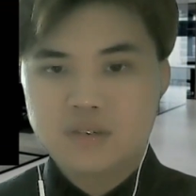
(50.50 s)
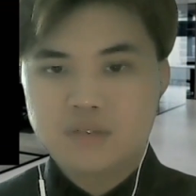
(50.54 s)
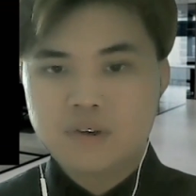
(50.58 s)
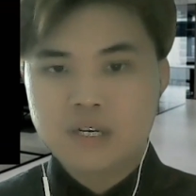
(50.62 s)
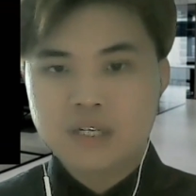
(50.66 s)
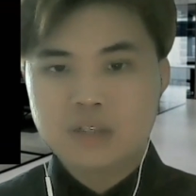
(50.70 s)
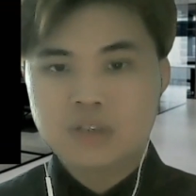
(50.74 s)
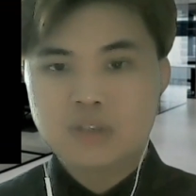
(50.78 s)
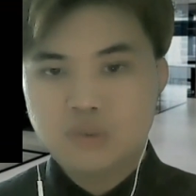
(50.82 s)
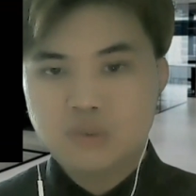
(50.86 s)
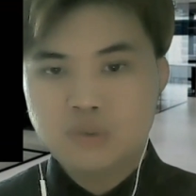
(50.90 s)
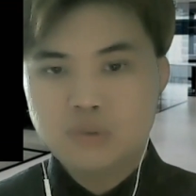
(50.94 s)
for
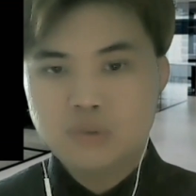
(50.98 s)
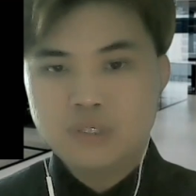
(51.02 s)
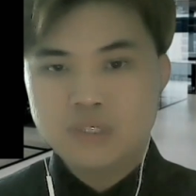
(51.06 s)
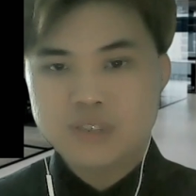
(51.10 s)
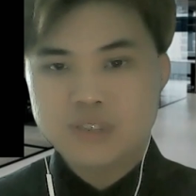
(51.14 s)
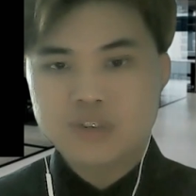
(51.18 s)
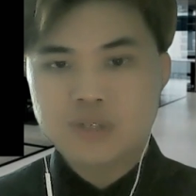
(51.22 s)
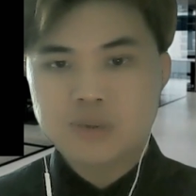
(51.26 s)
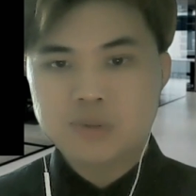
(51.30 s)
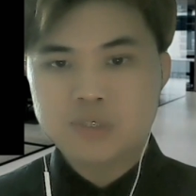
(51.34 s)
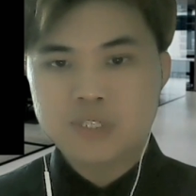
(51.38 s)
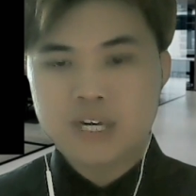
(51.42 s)
the tool
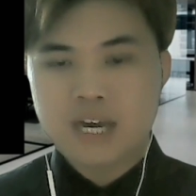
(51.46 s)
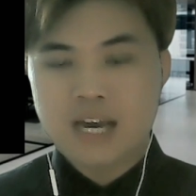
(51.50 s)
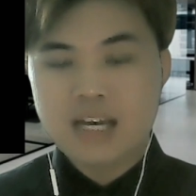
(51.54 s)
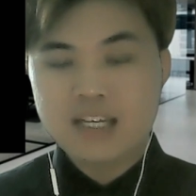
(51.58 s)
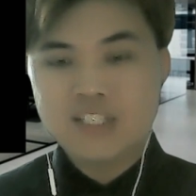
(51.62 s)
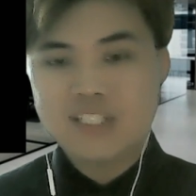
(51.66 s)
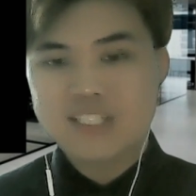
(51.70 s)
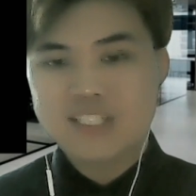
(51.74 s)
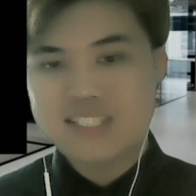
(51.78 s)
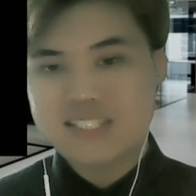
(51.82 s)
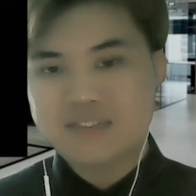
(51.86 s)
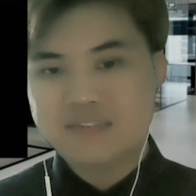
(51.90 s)
description and
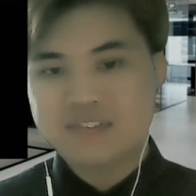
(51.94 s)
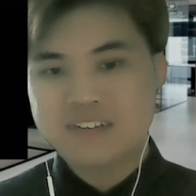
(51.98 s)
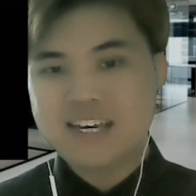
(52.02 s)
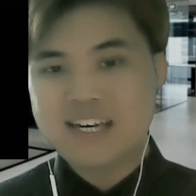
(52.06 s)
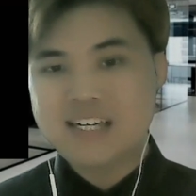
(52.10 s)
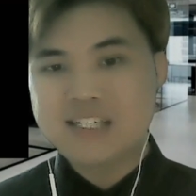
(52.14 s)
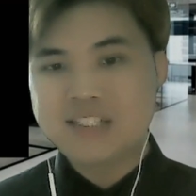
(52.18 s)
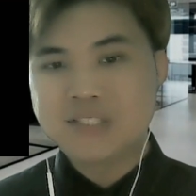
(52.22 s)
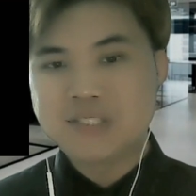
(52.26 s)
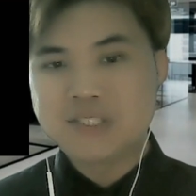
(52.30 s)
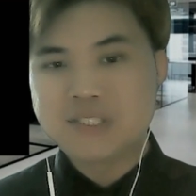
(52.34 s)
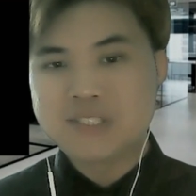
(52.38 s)

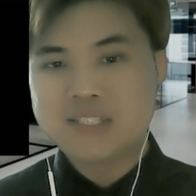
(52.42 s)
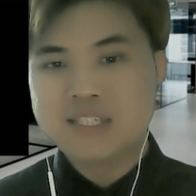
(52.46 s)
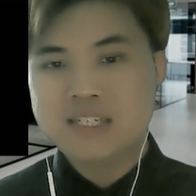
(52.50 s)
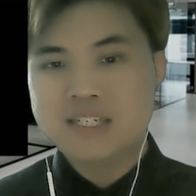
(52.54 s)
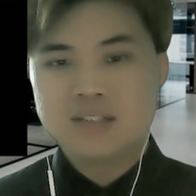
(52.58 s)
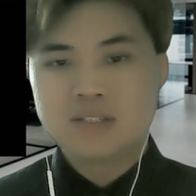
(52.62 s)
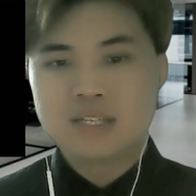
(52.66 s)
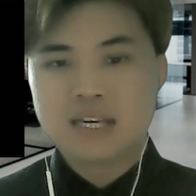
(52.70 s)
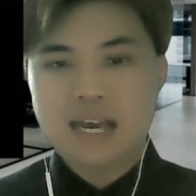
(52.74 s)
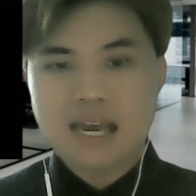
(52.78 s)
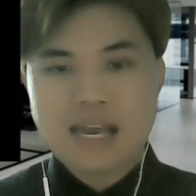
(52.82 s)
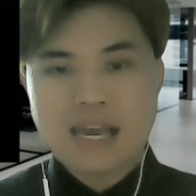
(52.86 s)
justification,
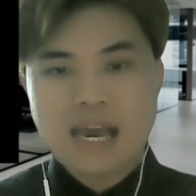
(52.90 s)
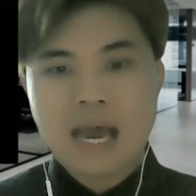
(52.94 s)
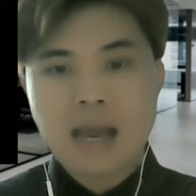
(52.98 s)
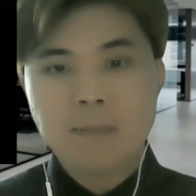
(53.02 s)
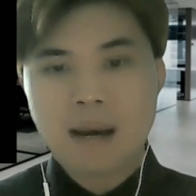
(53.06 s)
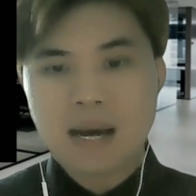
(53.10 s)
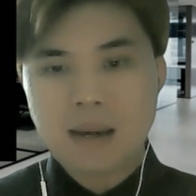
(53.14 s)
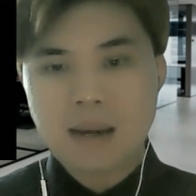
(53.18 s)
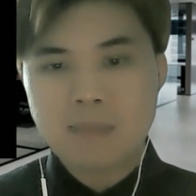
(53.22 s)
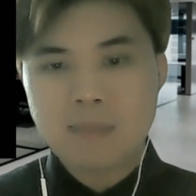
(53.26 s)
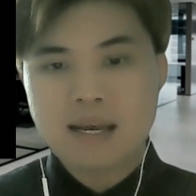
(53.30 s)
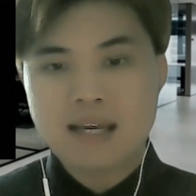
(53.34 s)
so the AI
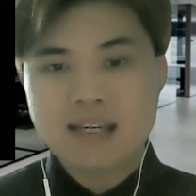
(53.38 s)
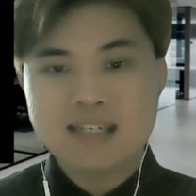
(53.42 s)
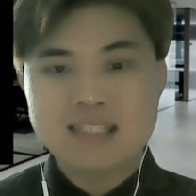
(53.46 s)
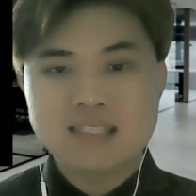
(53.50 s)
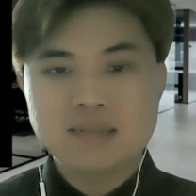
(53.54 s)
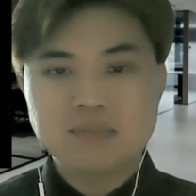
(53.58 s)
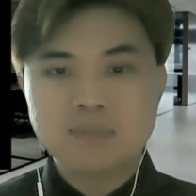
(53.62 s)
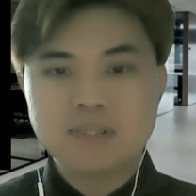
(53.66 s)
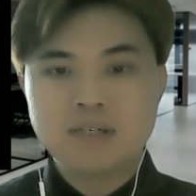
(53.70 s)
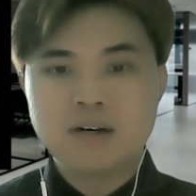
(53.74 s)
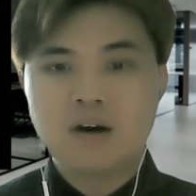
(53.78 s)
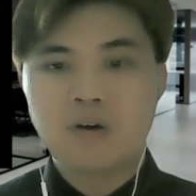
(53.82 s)
pipeline
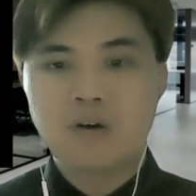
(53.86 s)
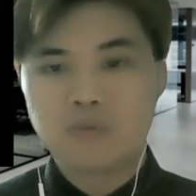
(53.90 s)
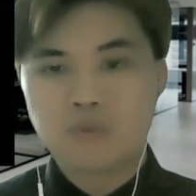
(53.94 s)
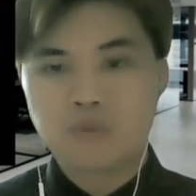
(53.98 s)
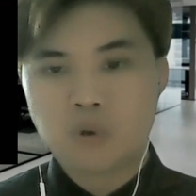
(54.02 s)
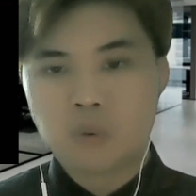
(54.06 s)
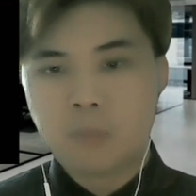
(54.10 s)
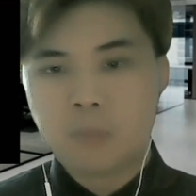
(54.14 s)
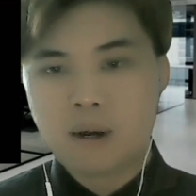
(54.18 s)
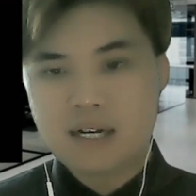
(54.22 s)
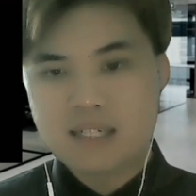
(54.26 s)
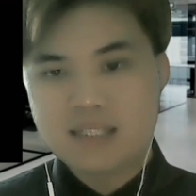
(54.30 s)
is built on
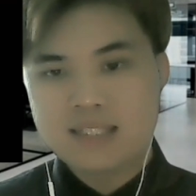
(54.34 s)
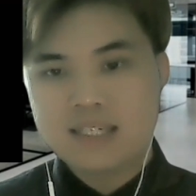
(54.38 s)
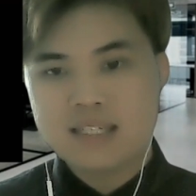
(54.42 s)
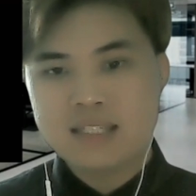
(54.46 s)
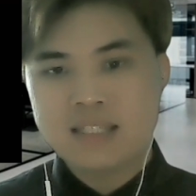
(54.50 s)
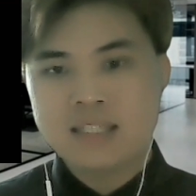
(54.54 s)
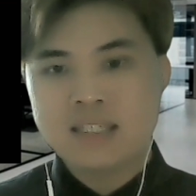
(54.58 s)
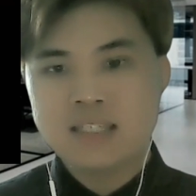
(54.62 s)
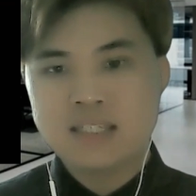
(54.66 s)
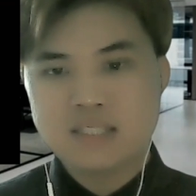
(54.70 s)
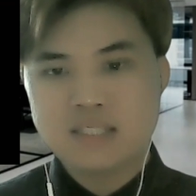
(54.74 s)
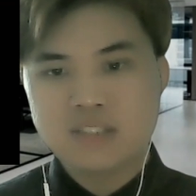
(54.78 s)
robust
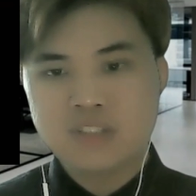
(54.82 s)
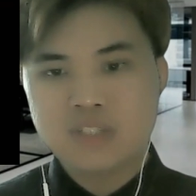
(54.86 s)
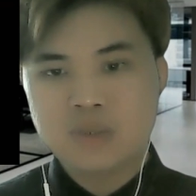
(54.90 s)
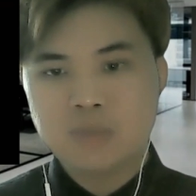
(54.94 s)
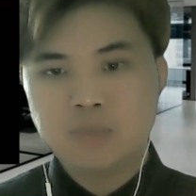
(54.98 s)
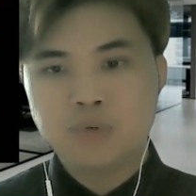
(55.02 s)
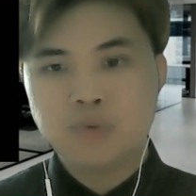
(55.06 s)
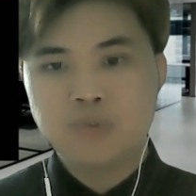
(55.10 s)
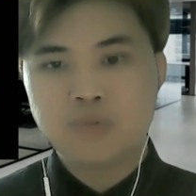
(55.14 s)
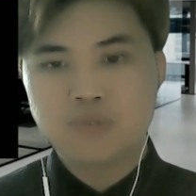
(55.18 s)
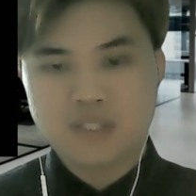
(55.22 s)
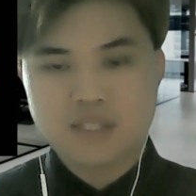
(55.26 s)
and
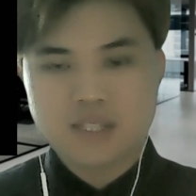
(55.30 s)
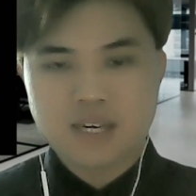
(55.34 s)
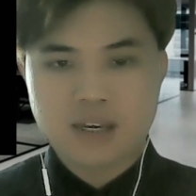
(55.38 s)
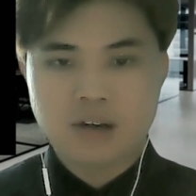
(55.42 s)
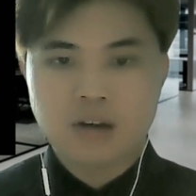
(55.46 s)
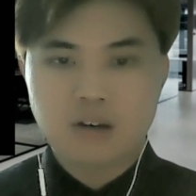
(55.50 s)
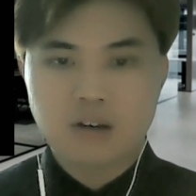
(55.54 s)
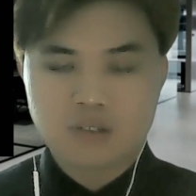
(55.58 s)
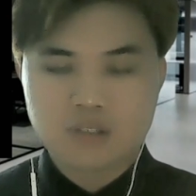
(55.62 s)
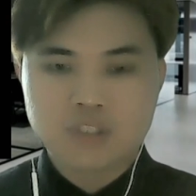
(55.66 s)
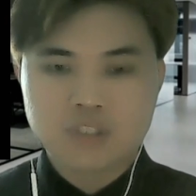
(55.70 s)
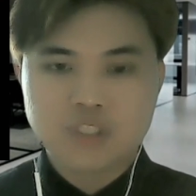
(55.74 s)
industry-proven
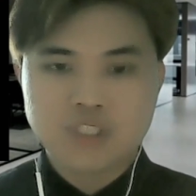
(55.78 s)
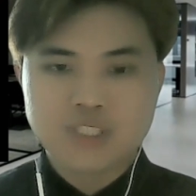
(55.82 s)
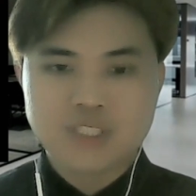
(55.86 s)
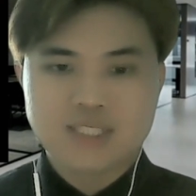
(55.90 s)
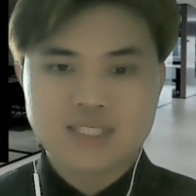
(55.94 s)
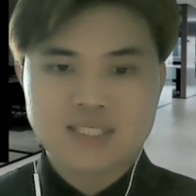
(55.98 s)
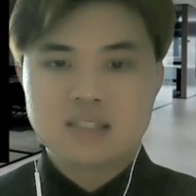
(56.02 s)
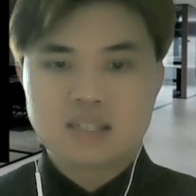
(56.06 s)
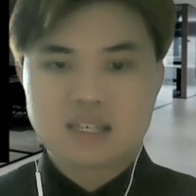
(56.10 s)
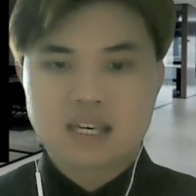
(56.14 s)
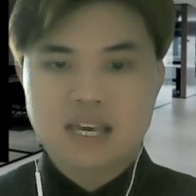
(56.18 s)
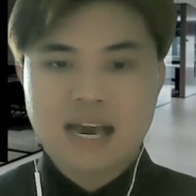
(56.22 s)

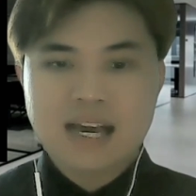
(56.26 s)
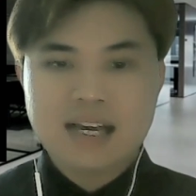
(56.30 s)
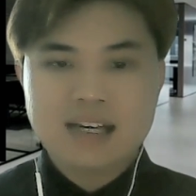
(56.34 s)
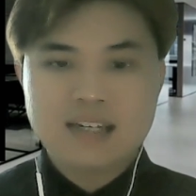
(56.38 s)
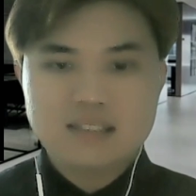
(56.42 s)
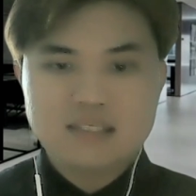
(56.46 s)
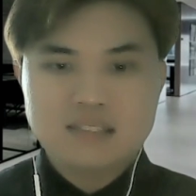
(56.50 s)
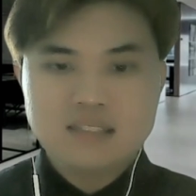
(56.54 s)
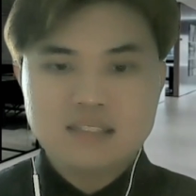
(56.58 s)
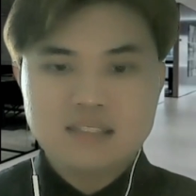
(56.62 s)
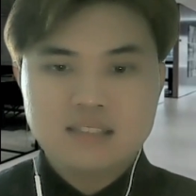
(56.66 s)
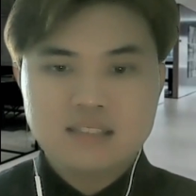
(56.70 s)
technologies. The
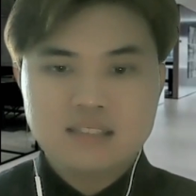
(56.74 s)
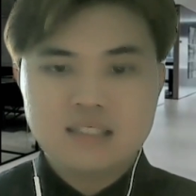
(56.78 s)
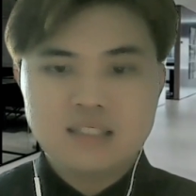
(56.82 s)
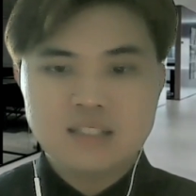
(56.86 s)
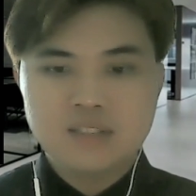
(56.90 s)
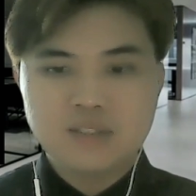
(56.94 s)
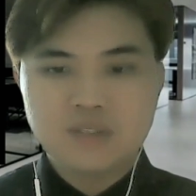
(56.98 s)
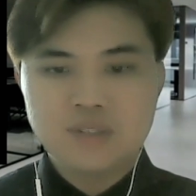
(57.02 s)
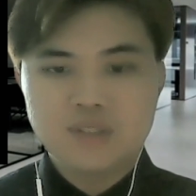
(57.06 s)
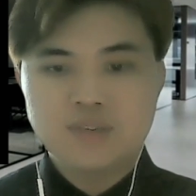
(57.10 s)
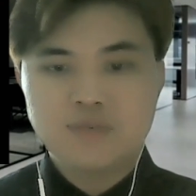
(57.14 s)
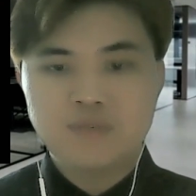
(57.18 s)
Kaggle
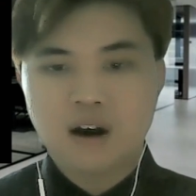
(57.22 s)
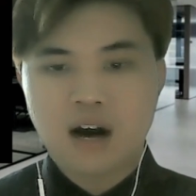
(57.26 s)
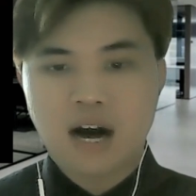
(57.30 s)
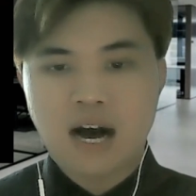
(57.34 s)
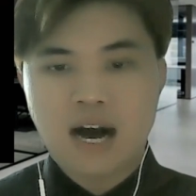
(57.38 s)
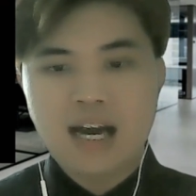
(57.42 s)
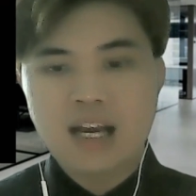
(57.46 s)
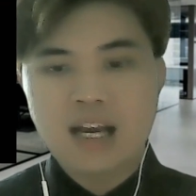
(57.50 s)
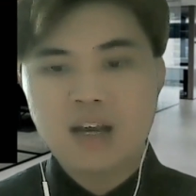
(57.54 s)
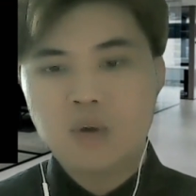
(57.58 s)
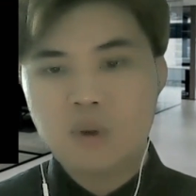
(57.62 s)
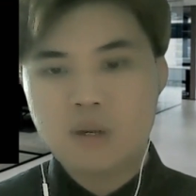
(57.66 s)
is used for
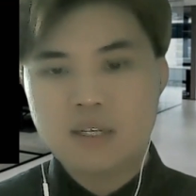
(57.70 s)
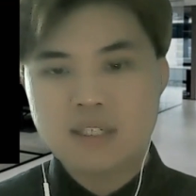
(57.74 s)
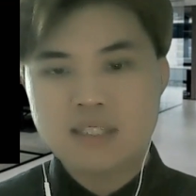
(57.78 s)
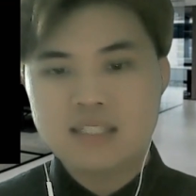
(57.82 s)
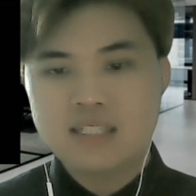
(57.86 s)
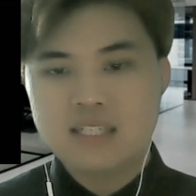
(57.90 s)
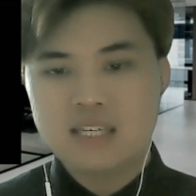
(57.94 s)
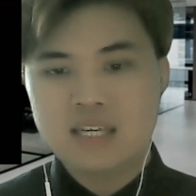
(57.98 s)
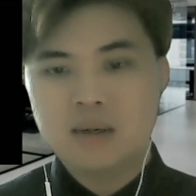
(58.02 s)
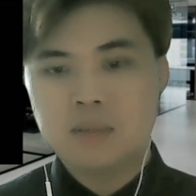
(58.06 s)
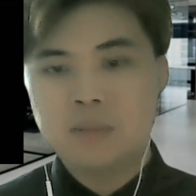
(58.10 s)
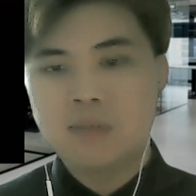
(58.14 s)

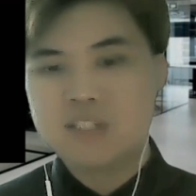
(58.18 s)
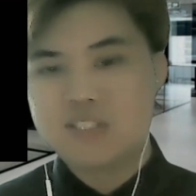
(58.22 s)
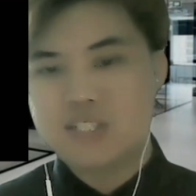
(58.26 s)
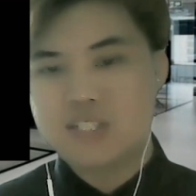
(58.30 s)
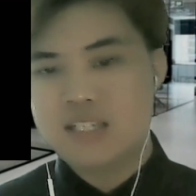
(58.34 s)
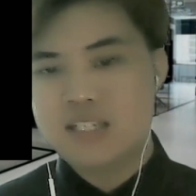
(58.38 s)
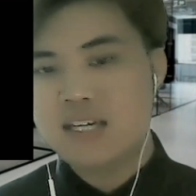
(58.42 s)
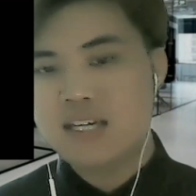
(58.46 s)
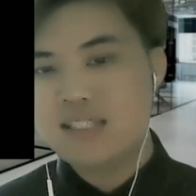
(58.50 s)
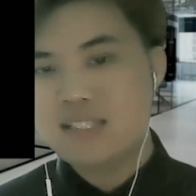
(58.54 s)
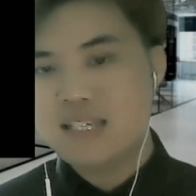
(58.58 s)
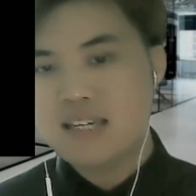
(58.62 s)
high-quality image
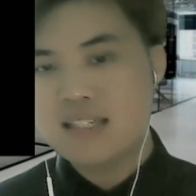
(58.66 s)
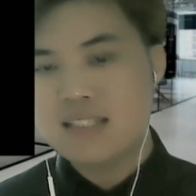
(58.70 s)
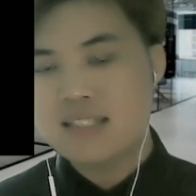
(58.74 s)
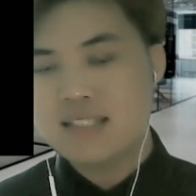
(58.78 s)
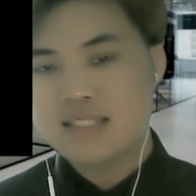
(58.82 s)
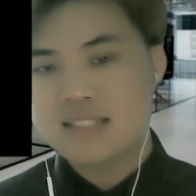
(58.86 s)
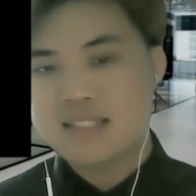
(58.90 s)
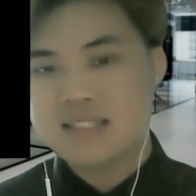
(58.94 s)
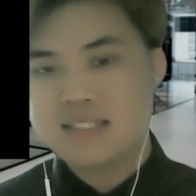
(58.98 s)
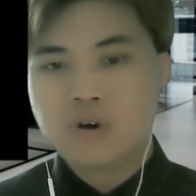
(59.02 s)
datasets.